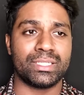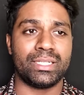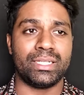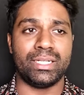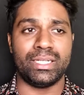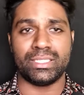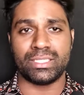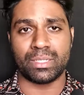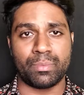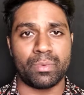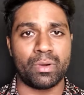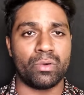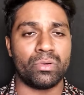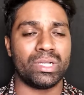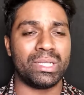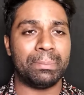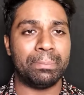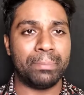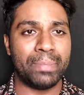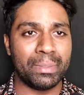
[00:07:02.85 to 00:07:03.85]
It
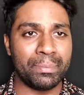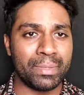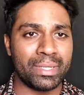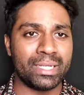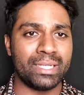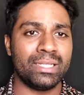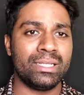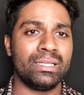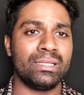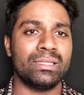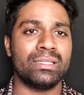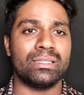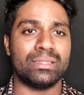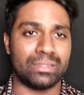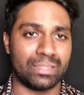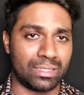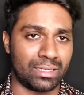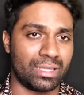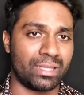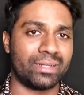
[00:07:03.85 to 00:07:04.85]
about implementing
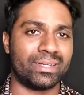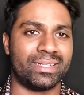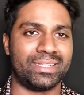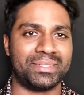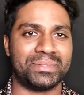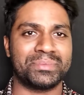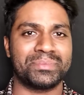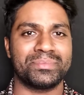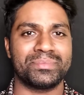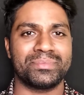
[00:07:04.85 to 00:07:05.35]
the learning,